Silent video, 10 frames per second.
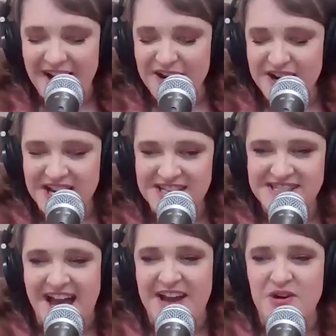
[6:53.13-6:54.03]
are going to
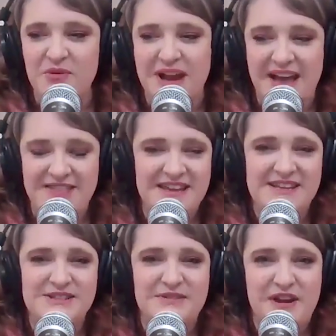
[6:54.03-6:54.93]
tackle what I think
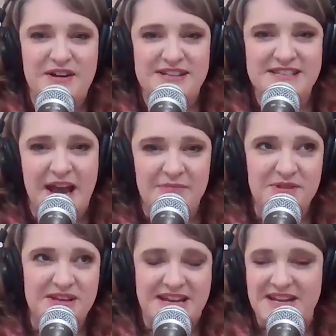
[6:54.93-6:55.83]
is a very
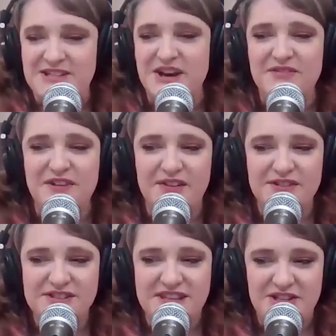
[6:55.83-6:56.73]
timely and tough
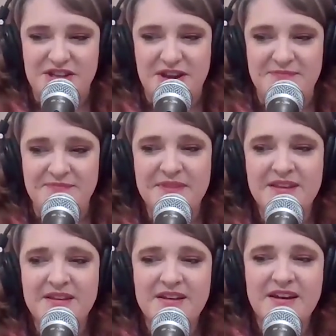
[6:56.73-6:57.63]
conversation.
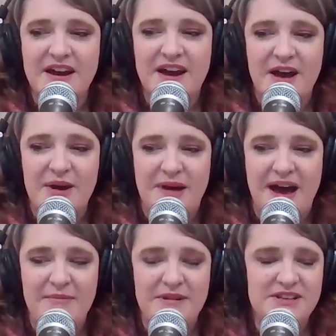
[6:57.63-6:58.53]
I'm
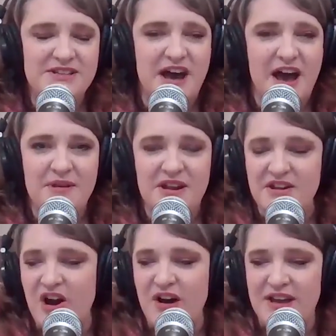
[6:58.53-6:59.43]
going to
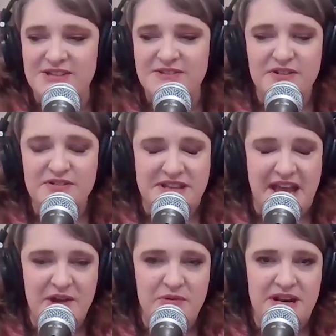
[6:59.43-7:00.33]
call it diversity,
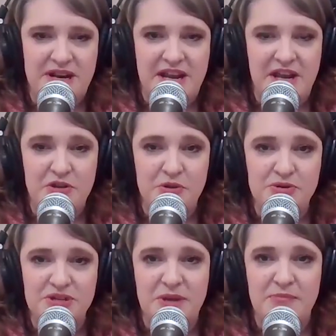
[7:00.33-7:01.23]
equity,
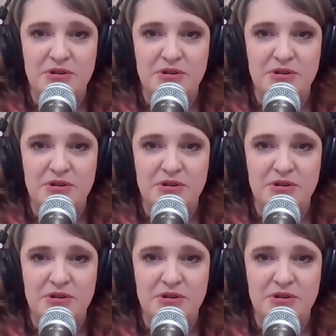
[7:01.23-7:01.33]
inclusion, and